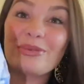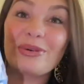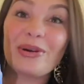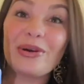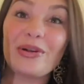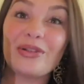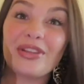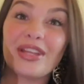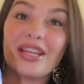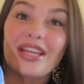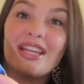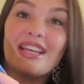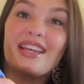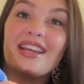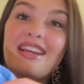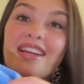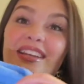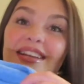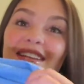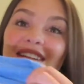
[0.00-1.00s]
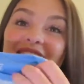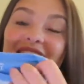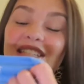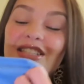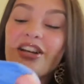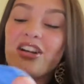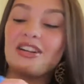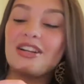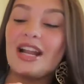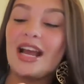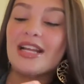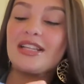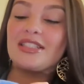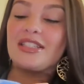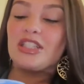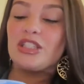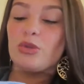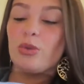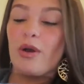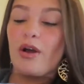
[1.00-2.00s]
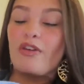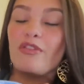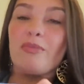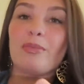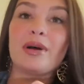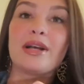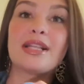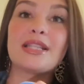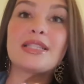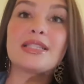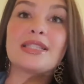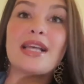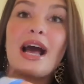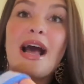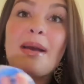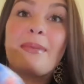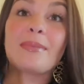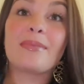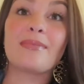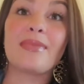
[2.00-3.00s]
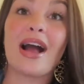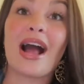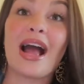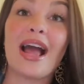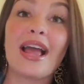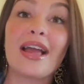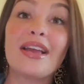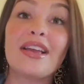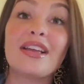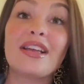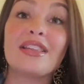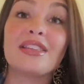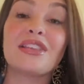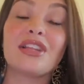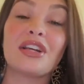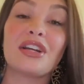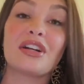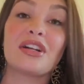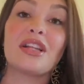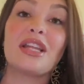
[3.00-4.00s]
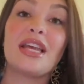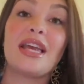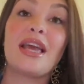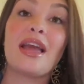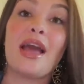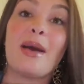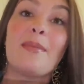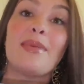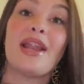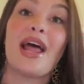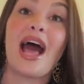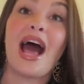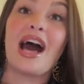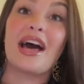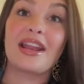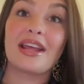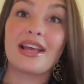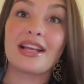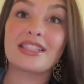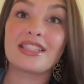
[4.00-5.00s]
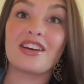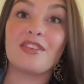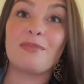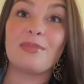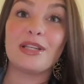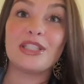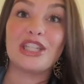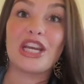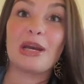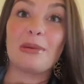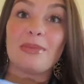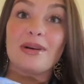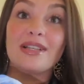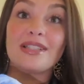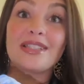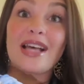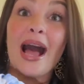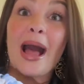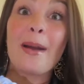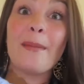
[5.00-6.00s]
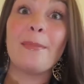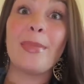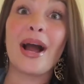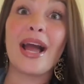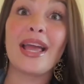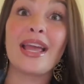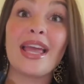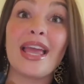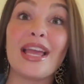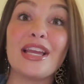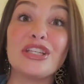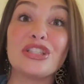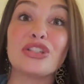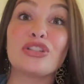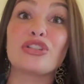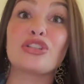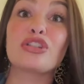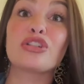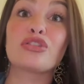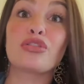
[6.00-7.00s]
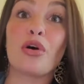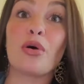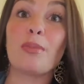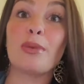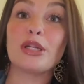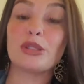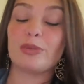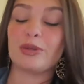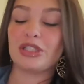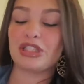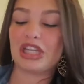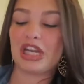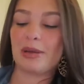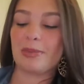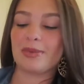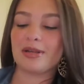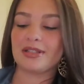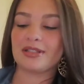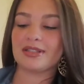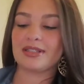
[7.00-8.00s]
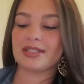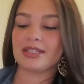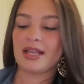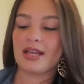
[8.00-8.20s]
were only, these are 9 to 12 months. I literally am an addict of pajamas. I buy Angel so much pajamas.